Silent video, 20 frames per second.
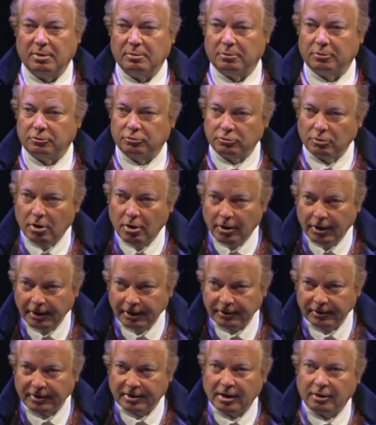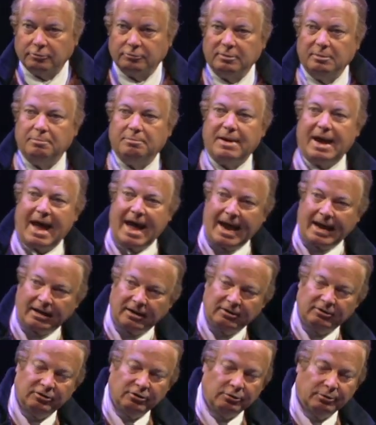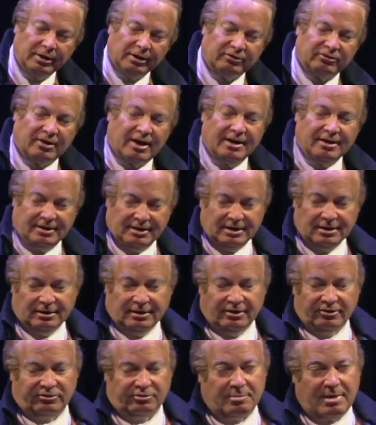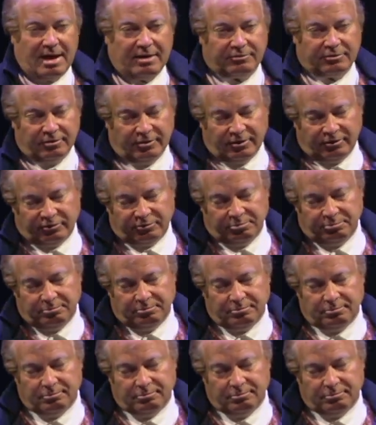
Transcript: we were drawing the country back to its idealism after this